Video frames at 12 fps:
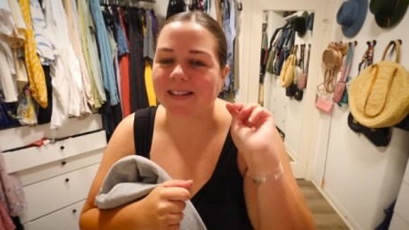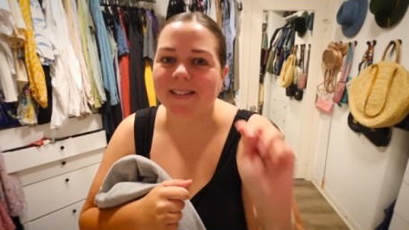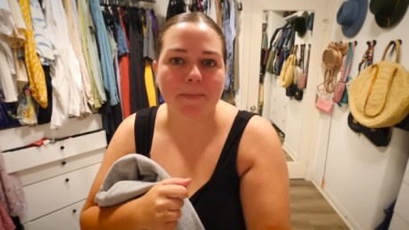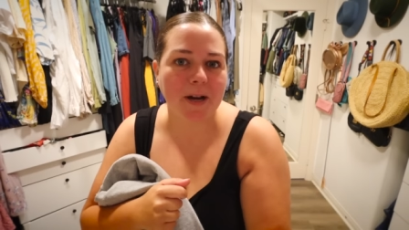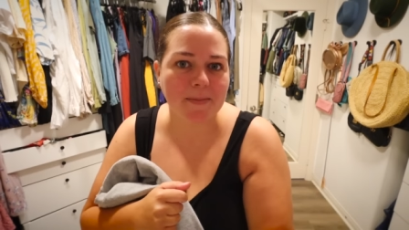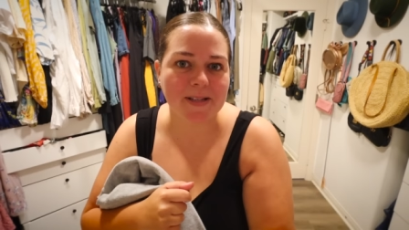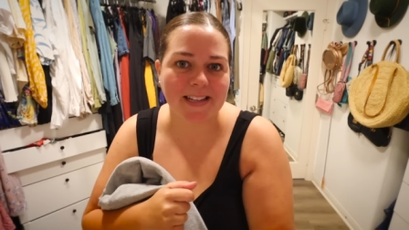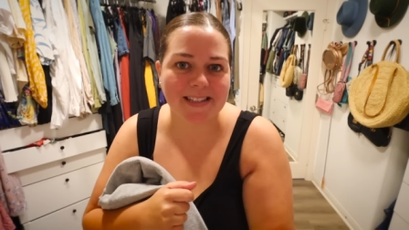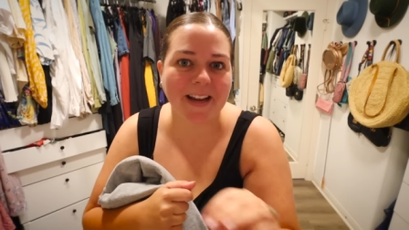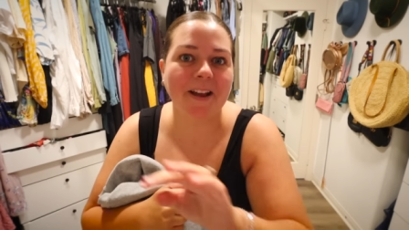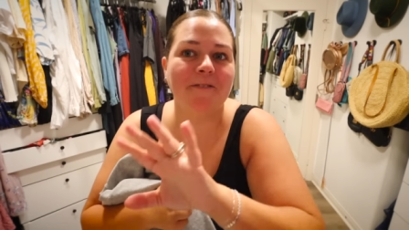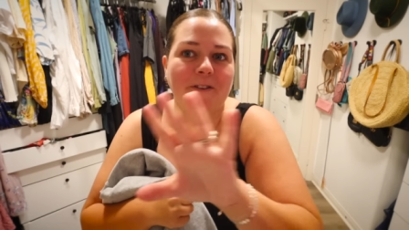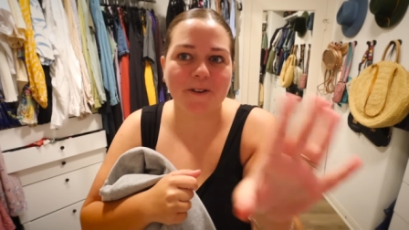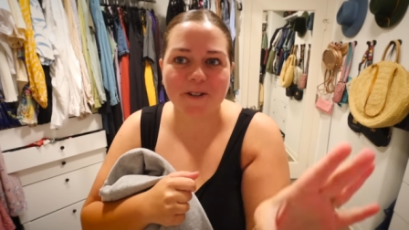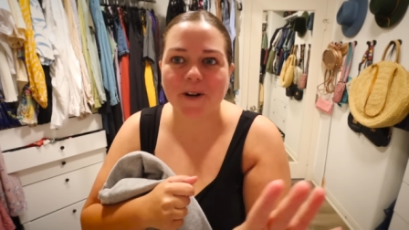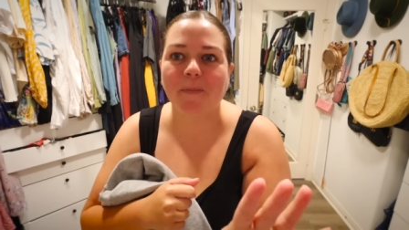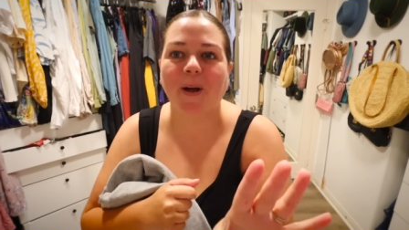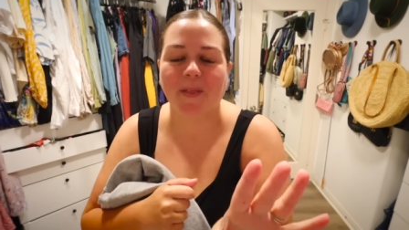Sometimes I see
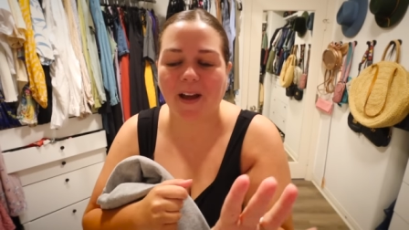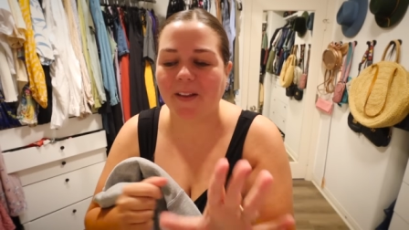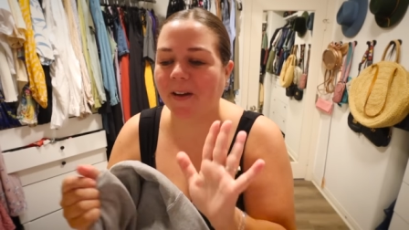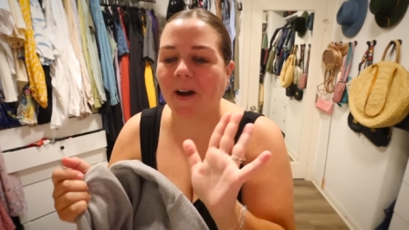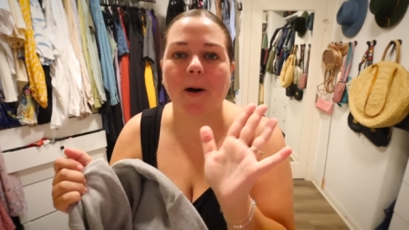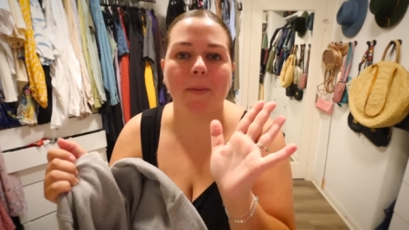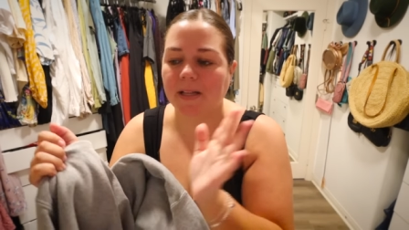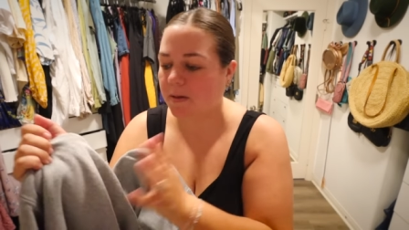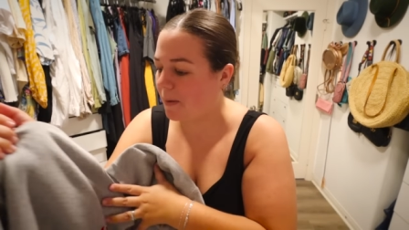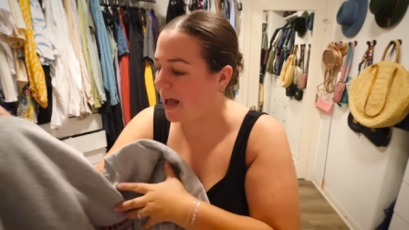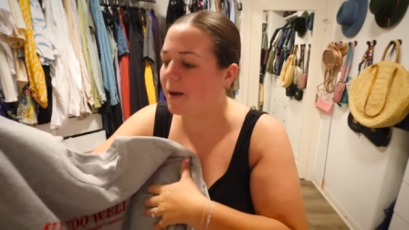confusion about that in the comments. But